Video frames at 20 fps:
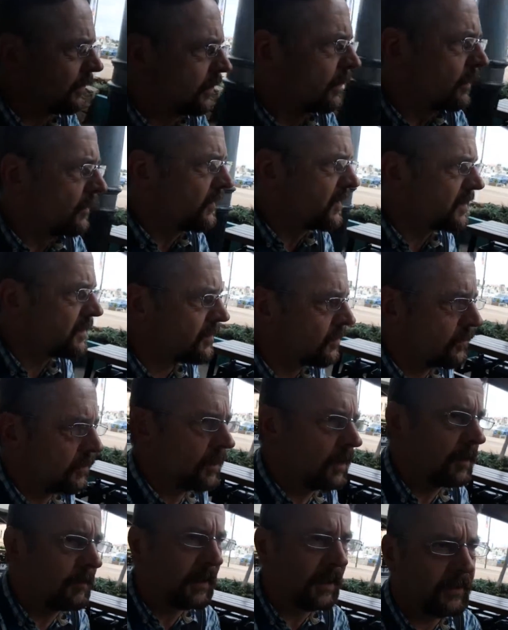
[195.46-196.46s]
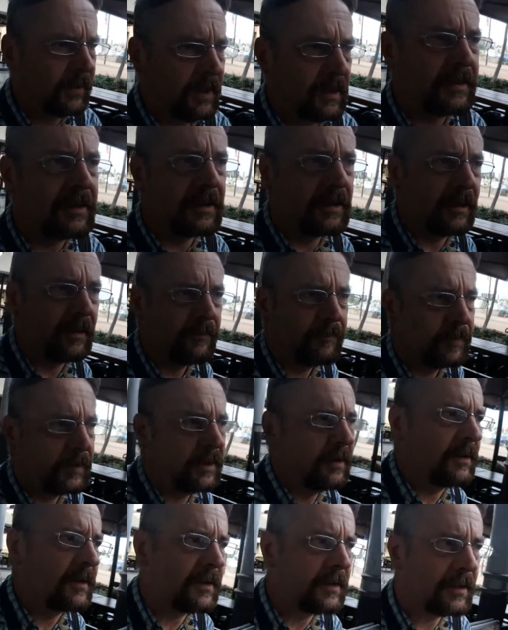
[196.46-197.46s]
nervous talking about that stuff
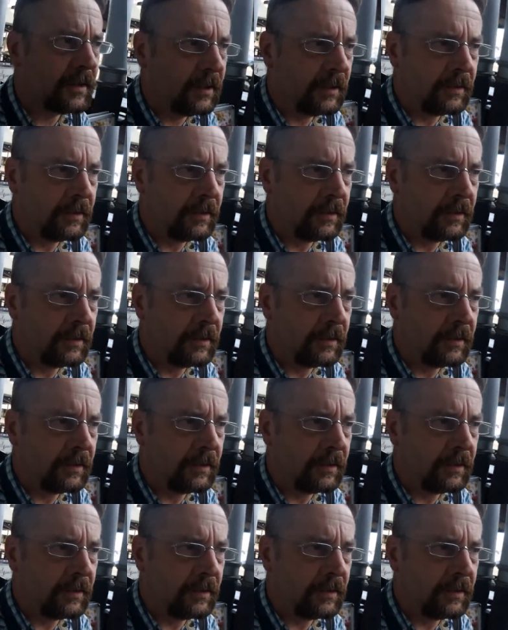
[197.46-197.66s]
because